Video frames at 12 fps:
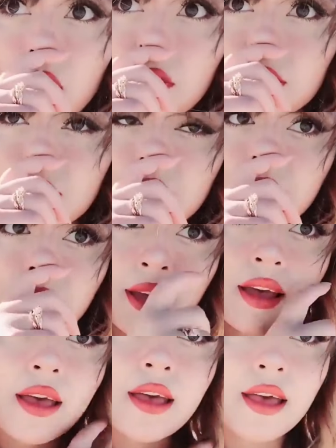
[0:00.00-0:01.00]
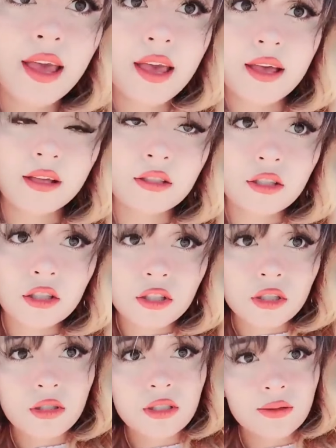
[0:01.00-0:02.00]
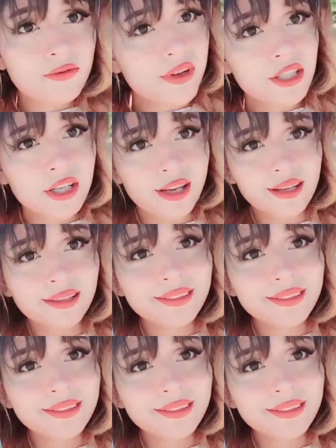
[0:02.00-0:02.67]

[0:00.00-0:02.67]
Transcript: Guys, there were also rumors that